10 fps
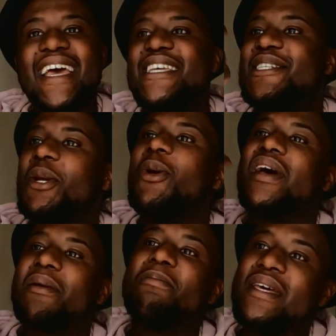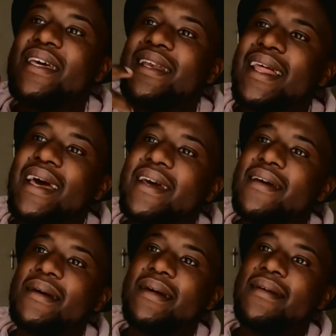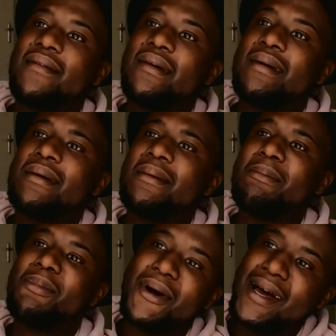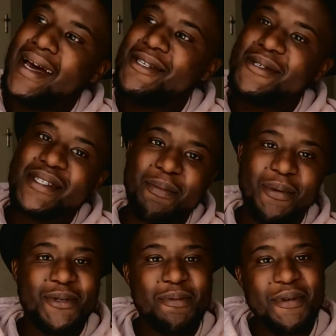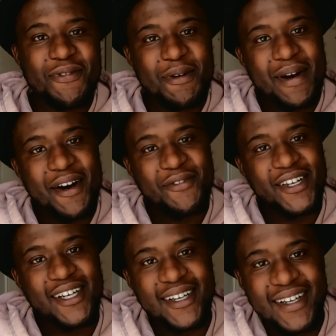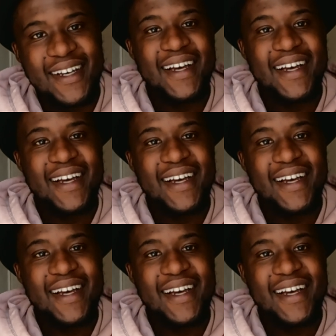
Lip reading: And she looked at me like, boy, aren't you supposed to be from Africa?